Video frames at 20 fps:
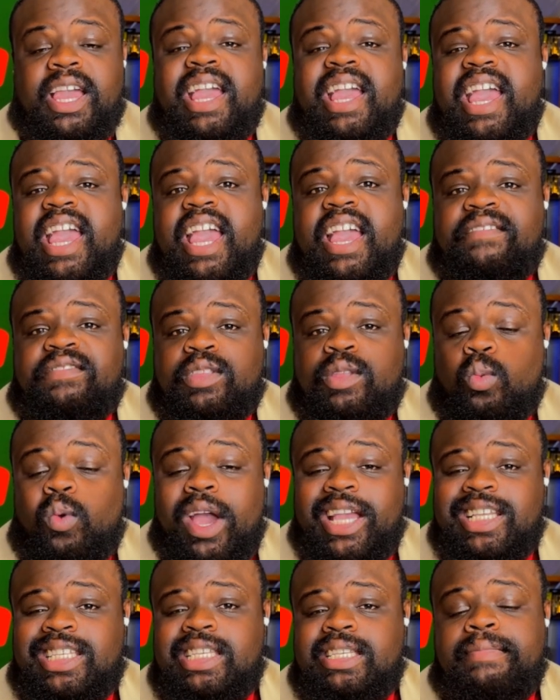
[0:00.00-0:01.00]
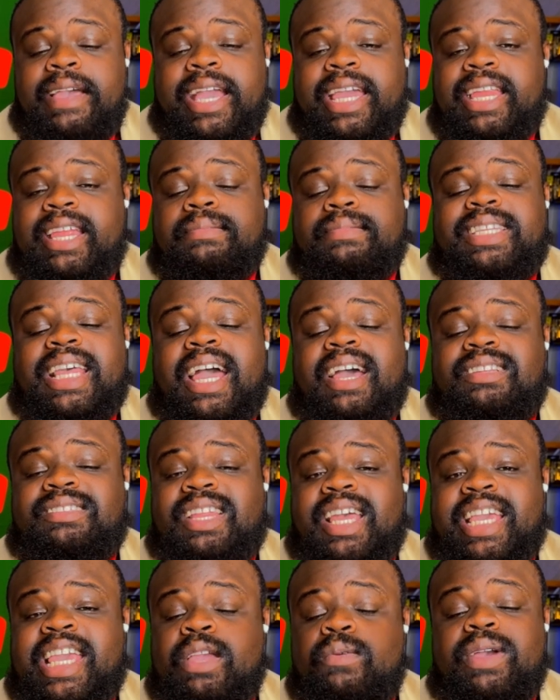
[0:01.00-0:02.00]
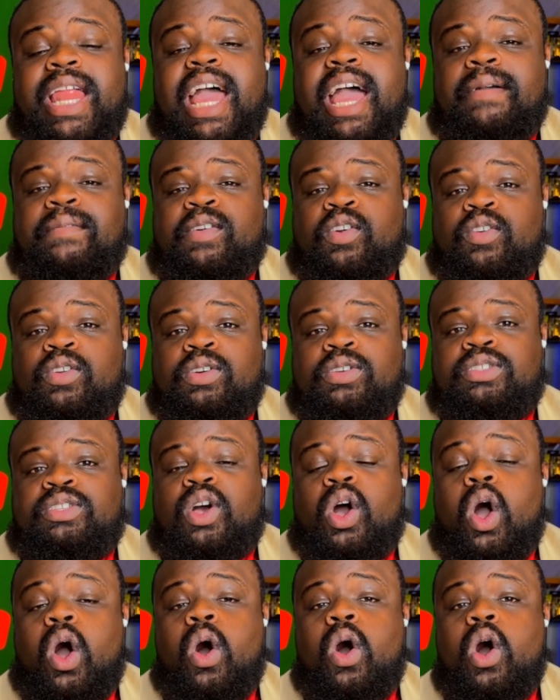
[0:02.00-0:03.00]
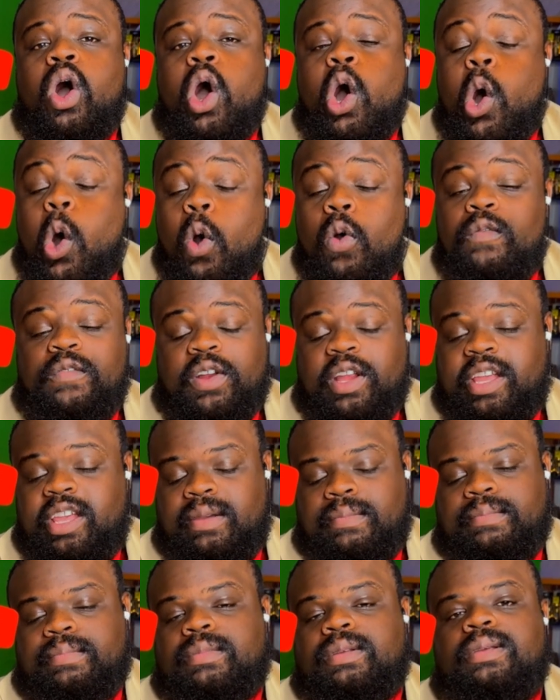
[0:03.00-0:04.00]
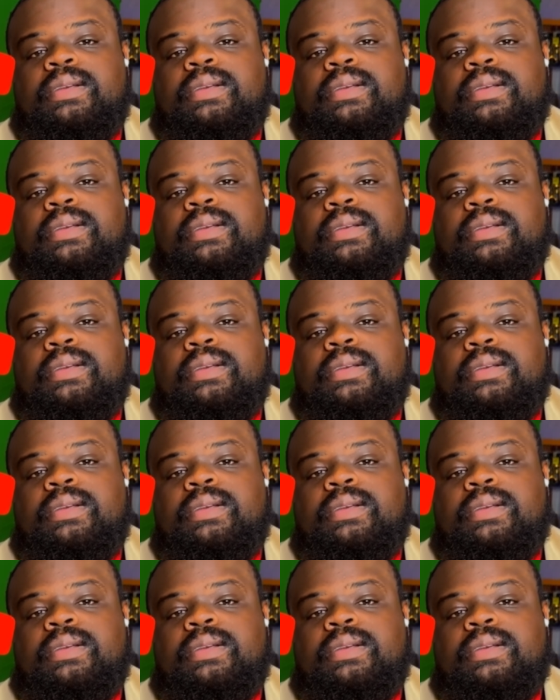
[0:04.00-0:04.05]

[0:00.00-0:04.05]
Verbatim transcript: If the way she's making him sound is like he would have girls all over him,